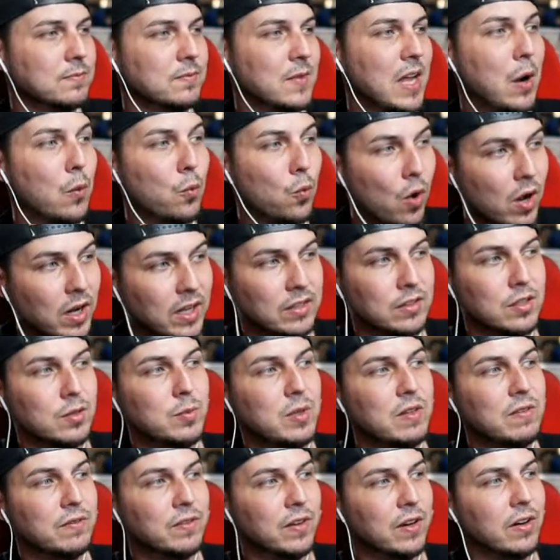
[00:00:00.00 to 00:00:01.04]
I want it to
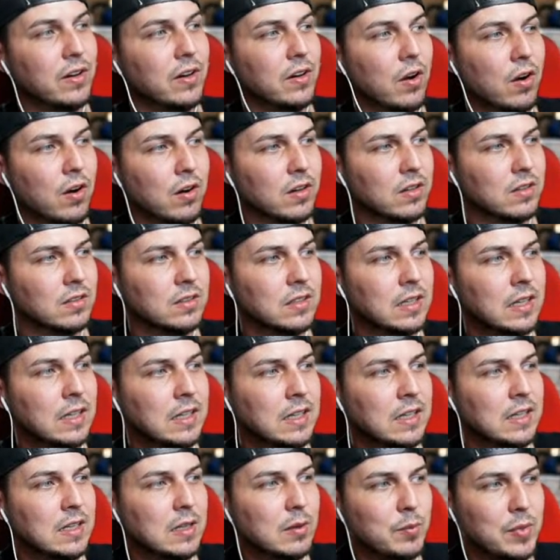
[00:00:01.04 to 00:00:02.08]
be very hard,
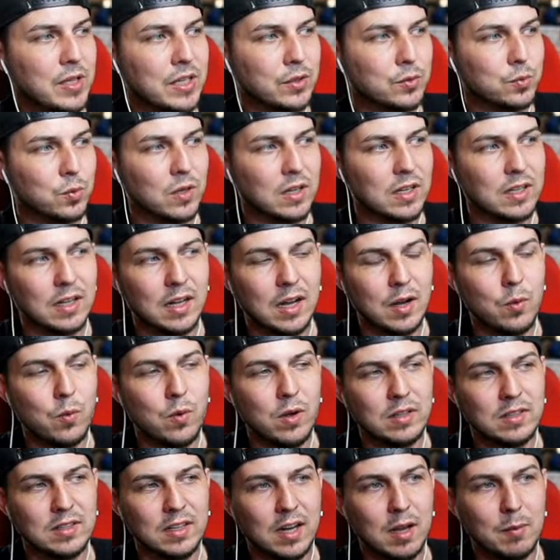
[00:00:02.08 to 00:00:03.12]
because what I
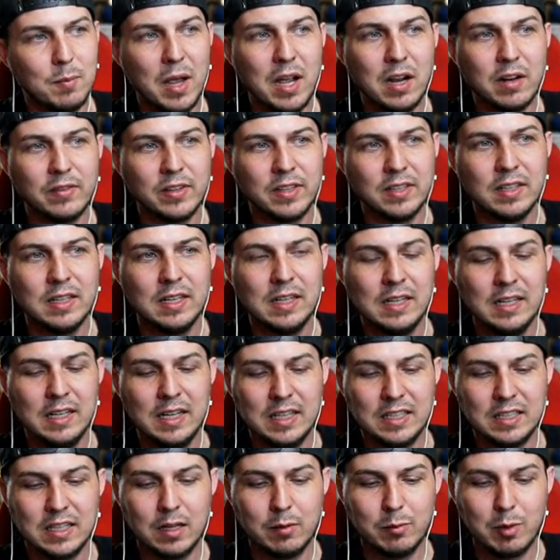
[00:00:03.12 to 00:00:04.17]
want to come out of it
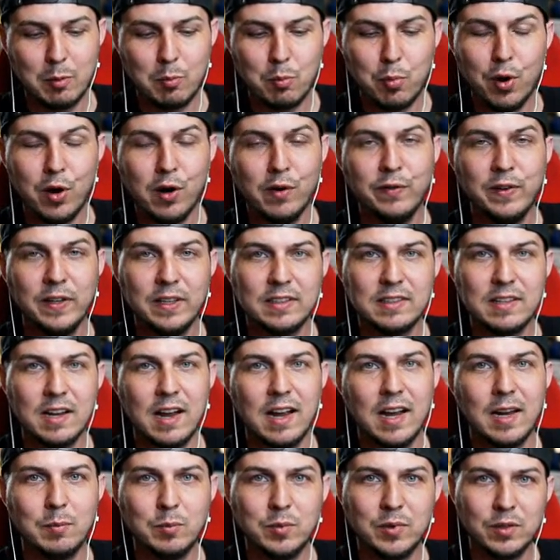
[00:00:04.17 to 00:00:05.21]
is going to be perfect
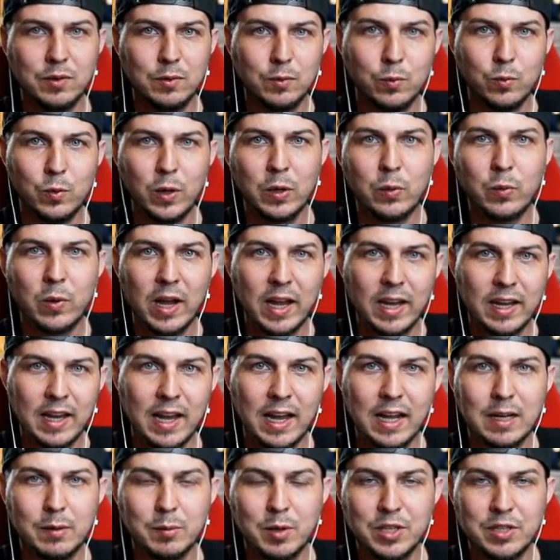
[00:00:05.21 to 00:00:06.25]
timed WigWag
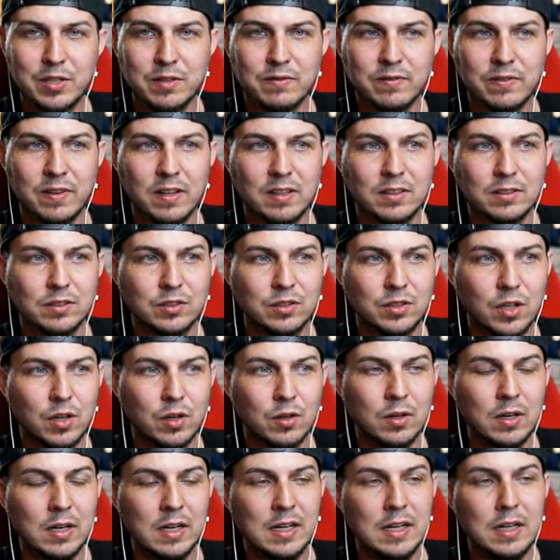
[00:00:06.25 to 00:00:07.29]
animation files.
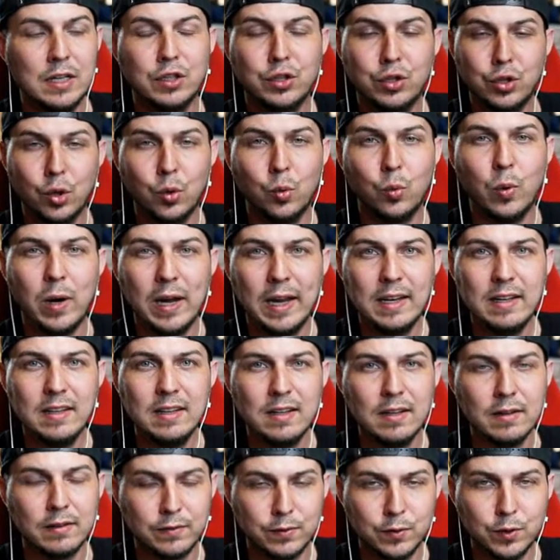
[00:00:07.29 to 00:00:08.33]
So to win,
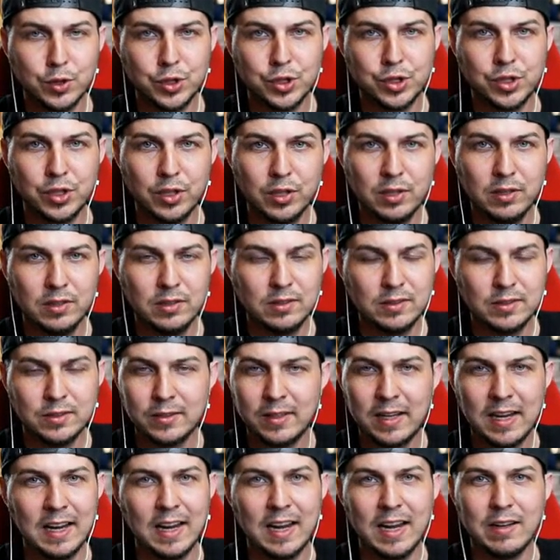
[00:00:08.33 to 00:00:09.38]
for sure, you
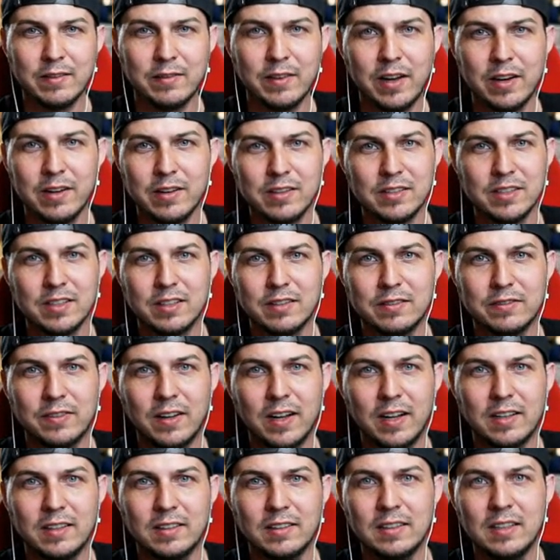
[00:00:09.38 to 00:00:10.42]
can't have errors in the
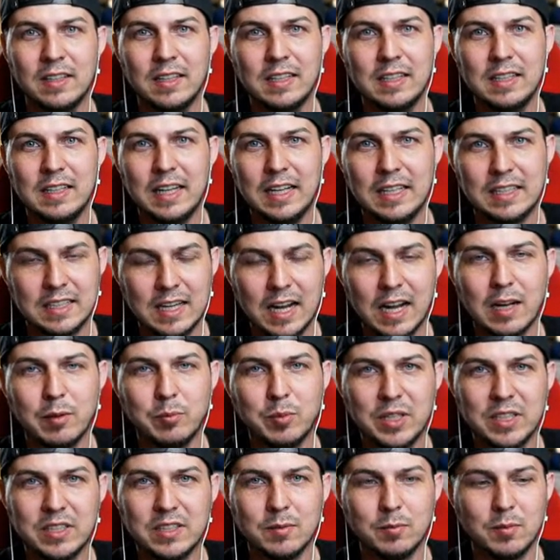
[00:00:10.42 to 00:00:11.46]
file. It's got to
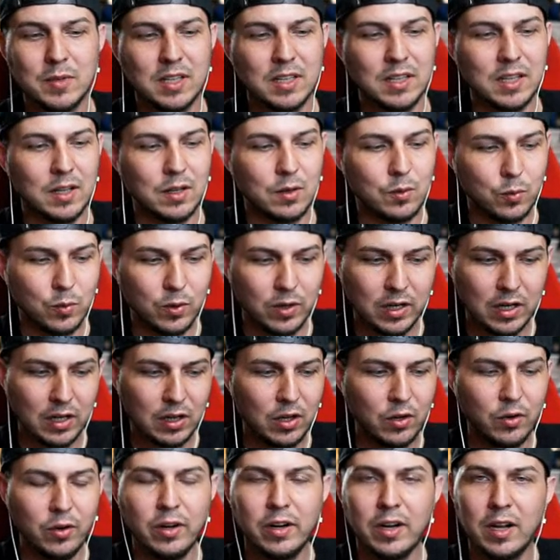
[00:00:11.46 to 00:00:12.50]
be something that we're going to
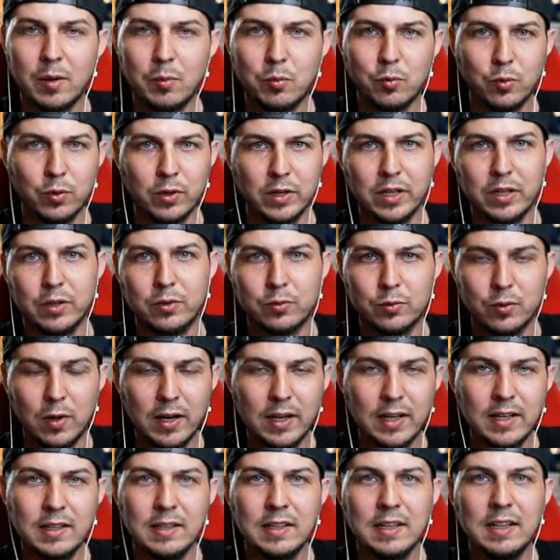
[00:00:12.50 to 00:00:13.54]
load it up, we're going to run
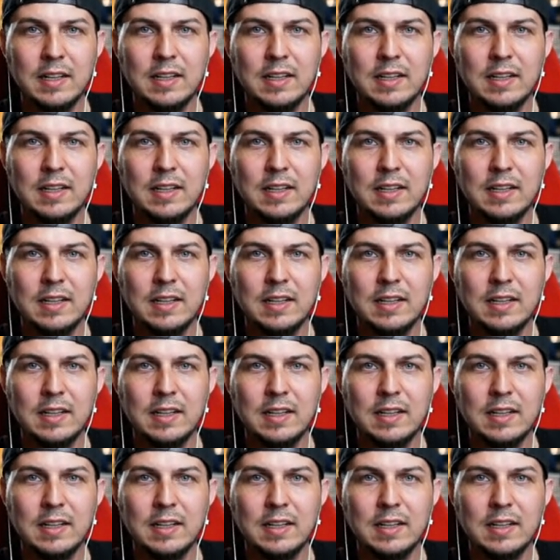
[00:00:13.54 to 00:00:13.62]
it,